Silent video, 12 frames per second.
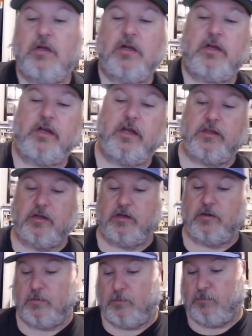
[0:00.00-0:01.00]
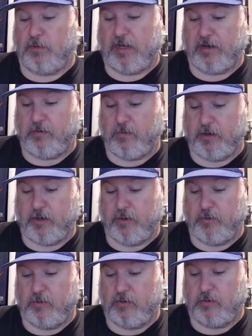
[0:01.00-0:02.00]
Another
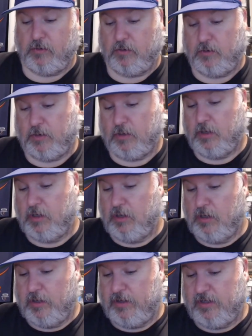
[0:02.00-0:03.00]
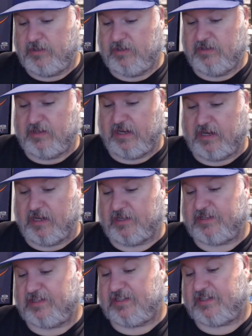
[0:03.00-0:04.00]
micro. This is like a
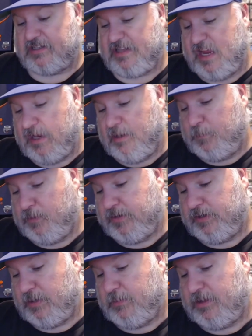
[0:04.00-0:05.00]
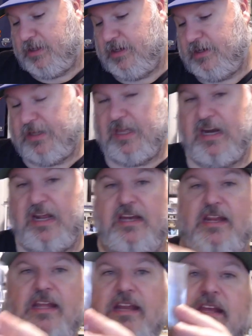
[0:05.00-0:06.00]
stamp or something that I
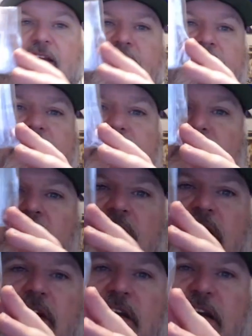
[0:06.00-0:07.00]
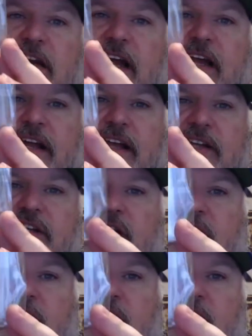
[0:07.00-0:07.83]
needed. I should have